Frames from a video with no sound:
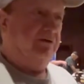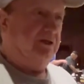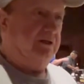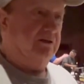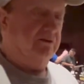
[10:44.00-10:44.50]

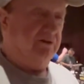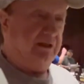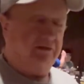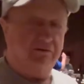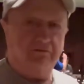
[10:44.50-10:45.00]
The
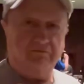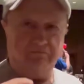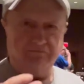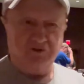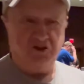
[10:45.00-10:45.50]
the
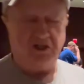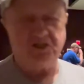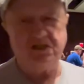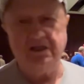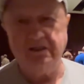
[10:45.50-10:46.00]

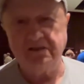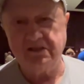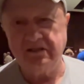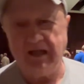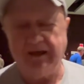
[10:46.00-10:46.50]
gist
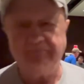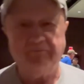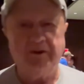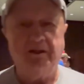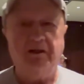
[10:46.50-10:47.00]
is that
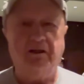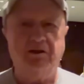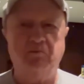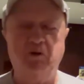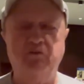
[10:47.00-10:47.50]

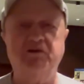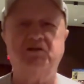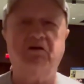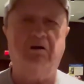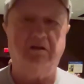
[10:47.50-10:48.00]
the movie
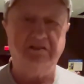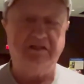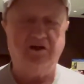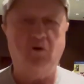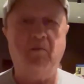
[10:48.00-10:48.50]
stars
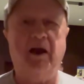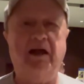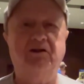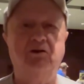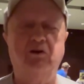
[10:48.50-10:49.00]
that don't
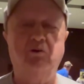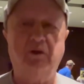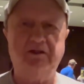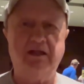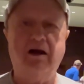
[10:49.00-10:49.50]
mind doing
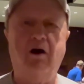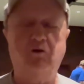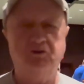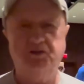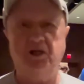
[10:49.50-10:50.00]
what they
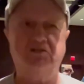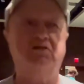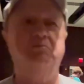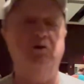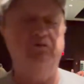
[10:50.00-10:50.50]
call
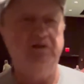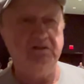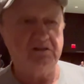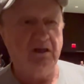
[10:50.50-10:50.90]
dust movies